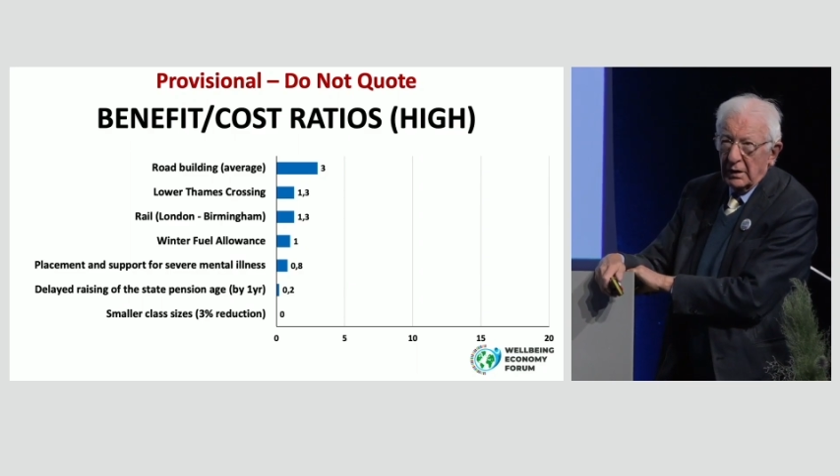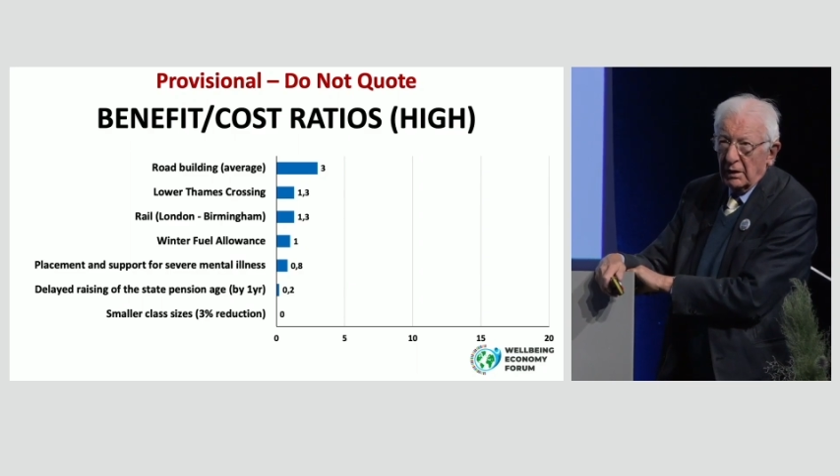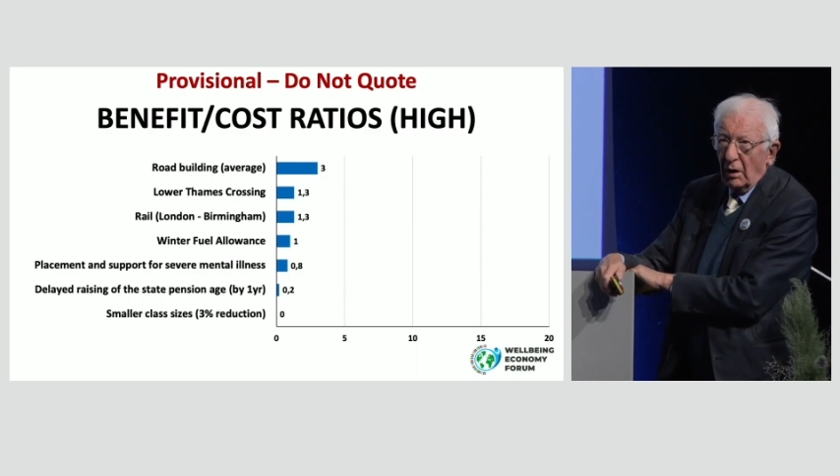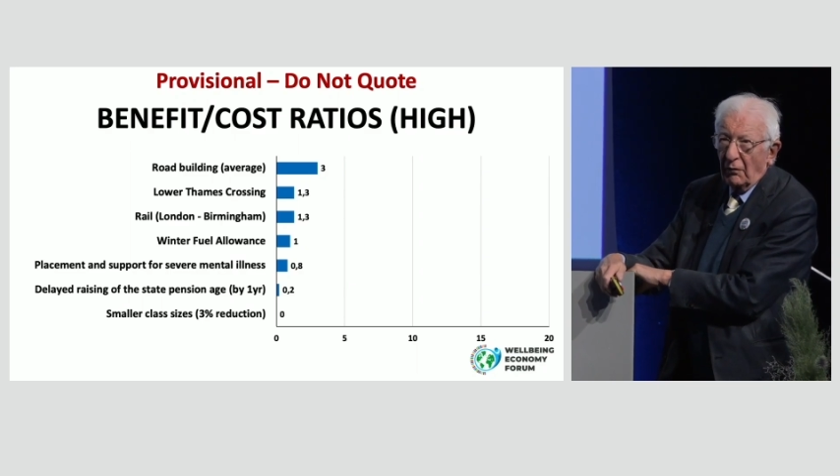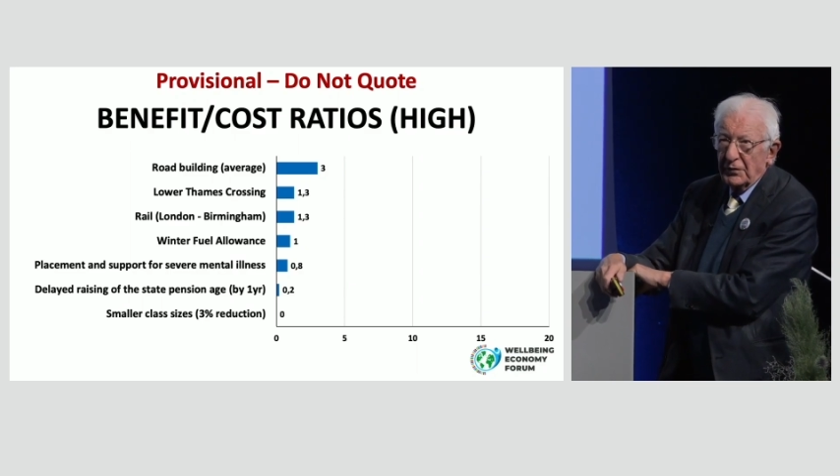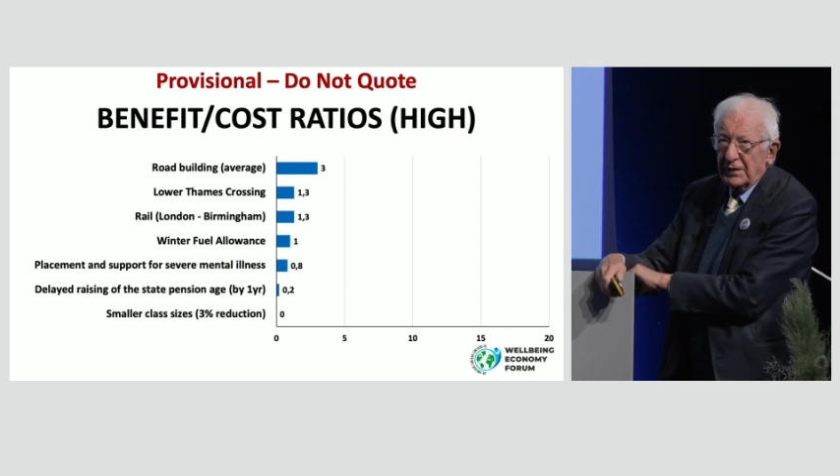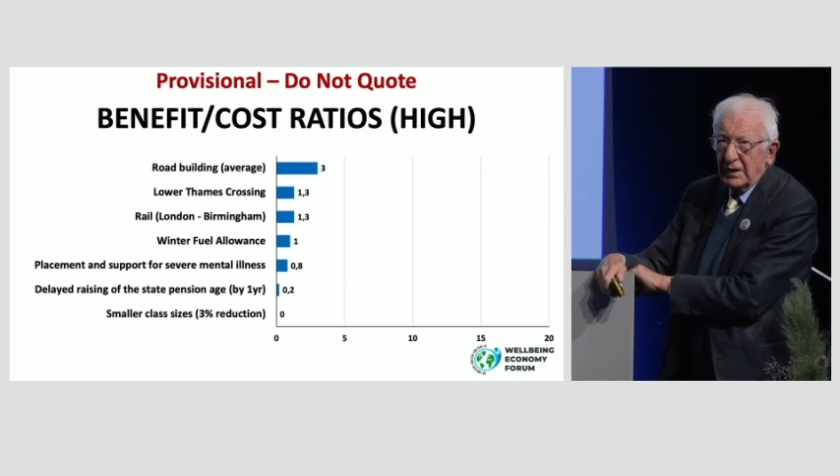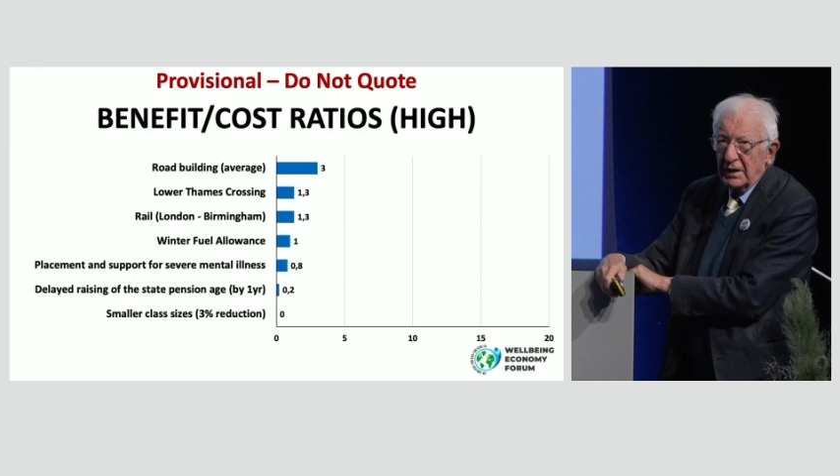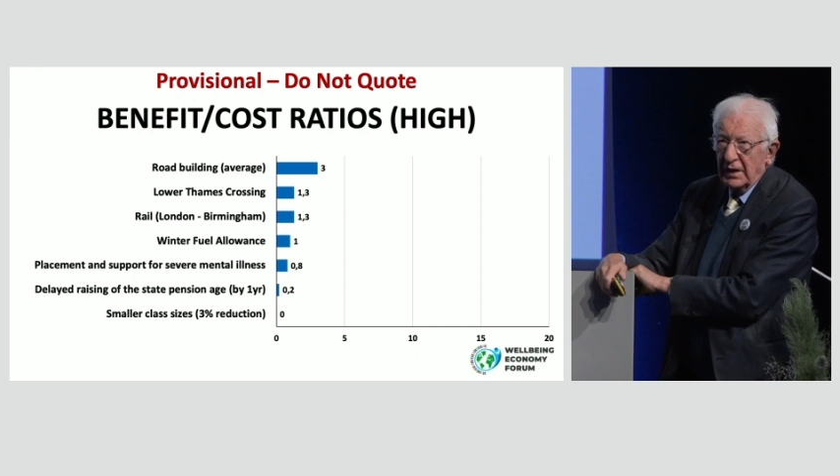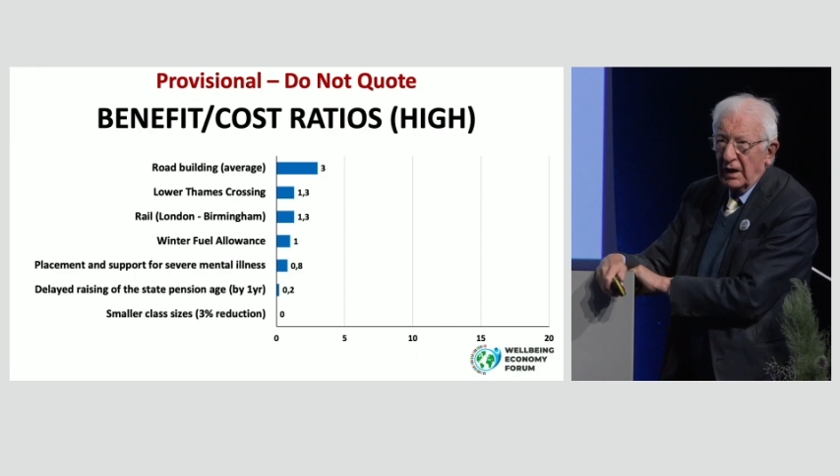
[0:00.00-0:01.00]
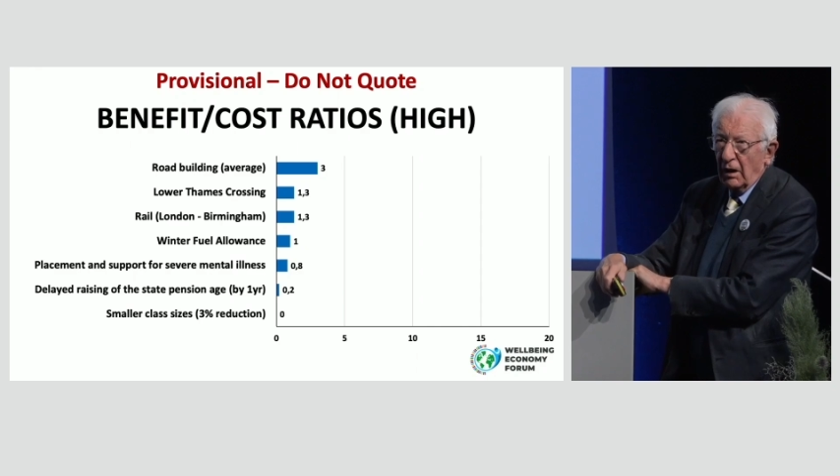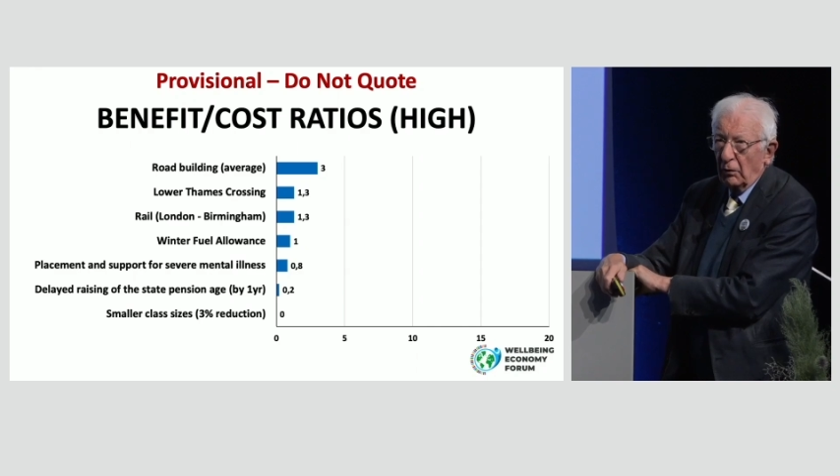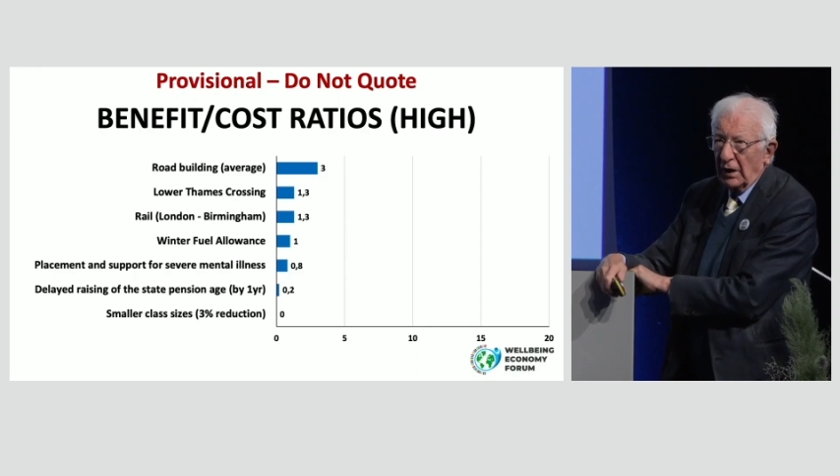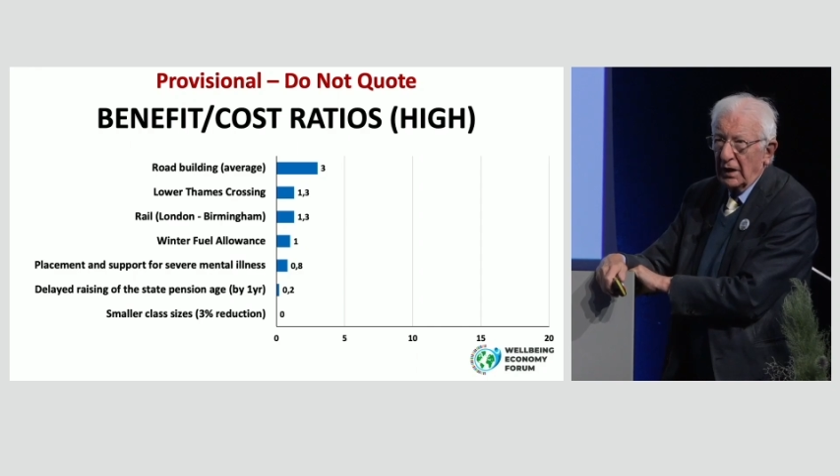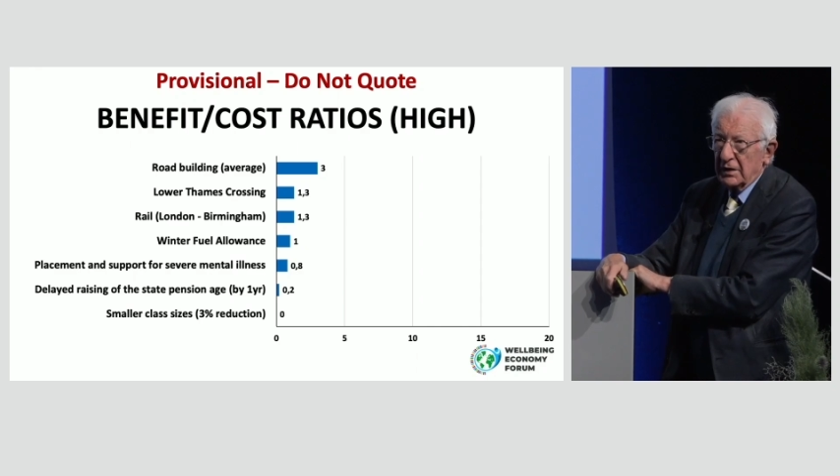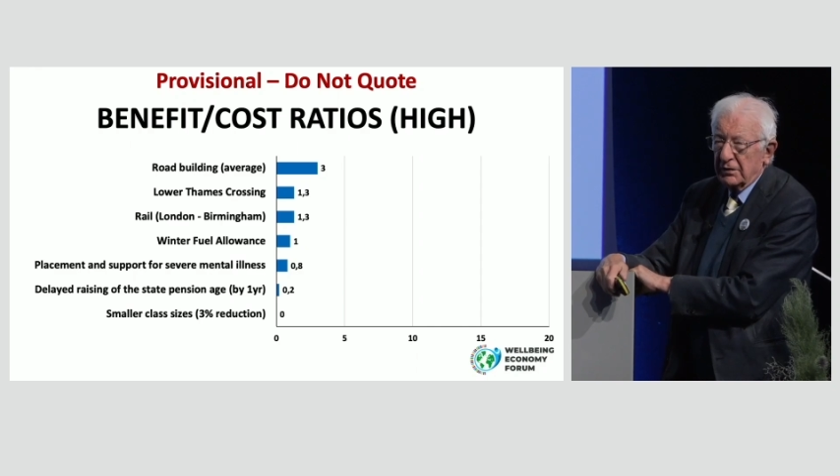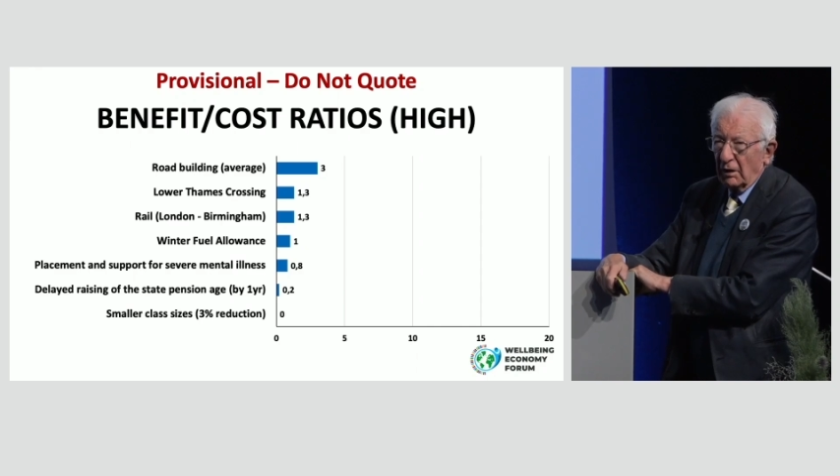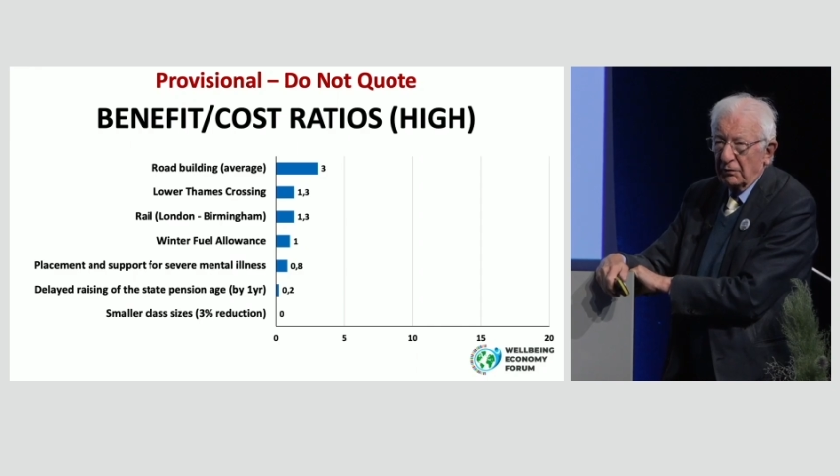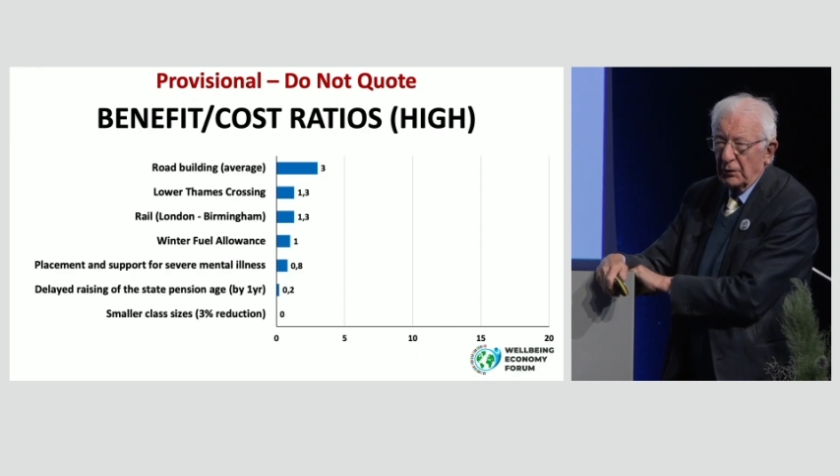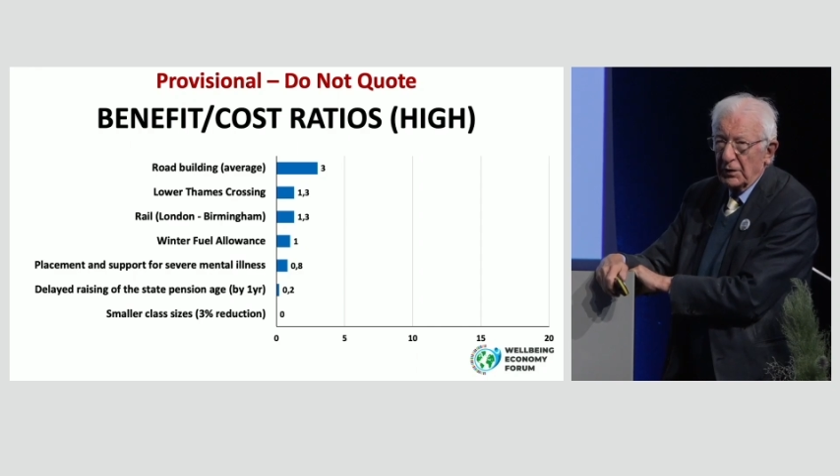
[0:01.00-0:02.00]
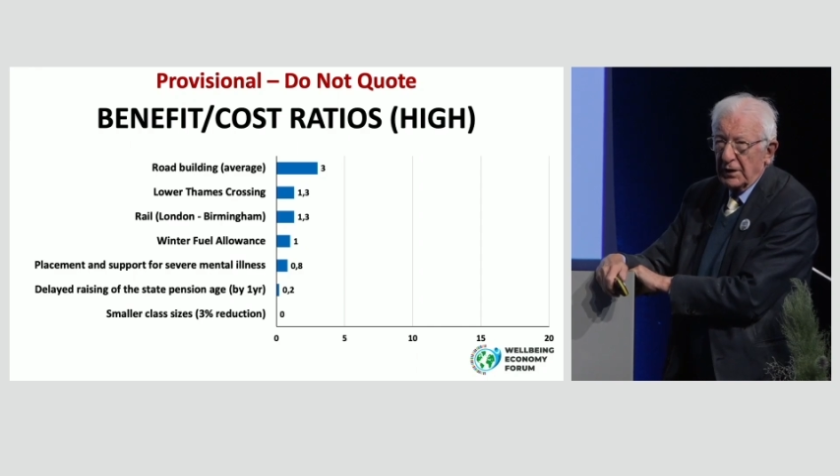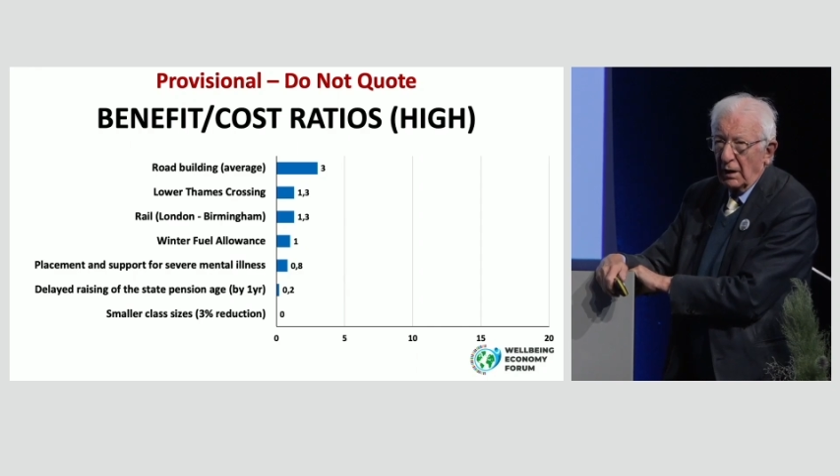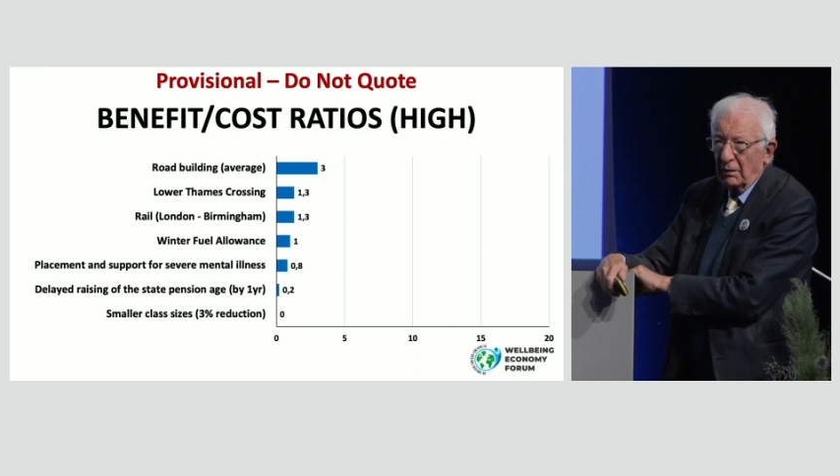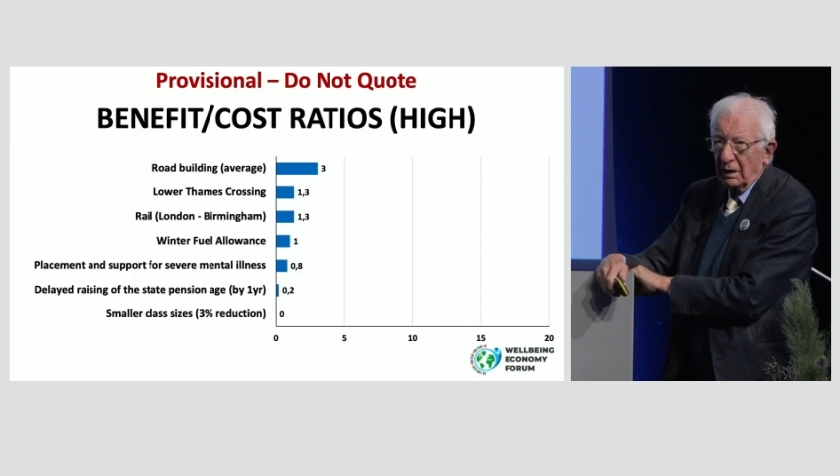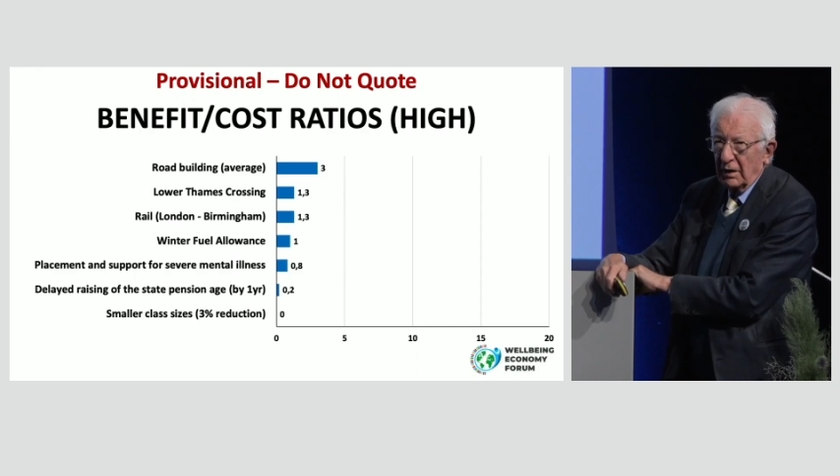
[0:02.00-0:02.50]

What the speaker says: obviously, the whole age of the